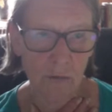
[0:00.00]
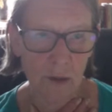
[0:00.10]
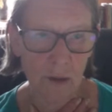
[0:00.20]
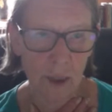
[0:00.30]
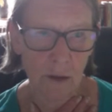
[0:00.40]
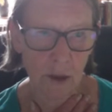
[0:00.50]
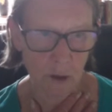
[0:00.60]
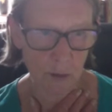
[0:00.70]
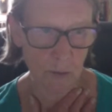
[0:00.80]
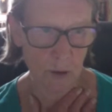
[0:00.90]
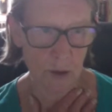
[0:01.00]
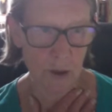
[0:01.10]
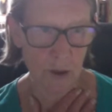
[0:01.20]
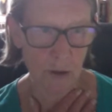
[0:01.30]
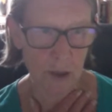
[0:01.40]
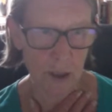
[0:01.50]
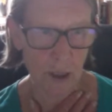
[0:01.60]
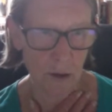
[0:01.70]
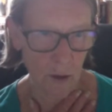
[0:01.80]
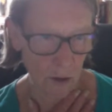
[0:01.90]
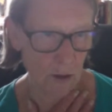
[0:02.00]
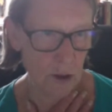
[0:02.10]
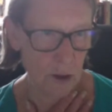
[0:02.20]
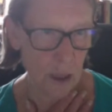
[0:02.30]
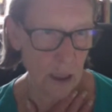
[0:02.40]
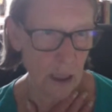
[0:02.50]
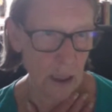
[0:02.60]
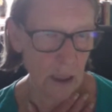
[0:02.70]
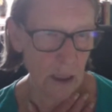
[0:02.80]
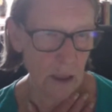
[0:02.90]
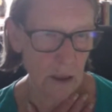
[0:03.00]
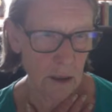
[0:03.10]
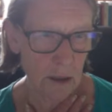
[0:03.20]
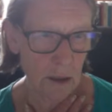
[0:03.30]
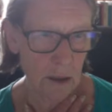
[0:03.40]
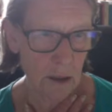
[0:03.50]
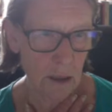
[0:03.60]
encouraged people to use a lot in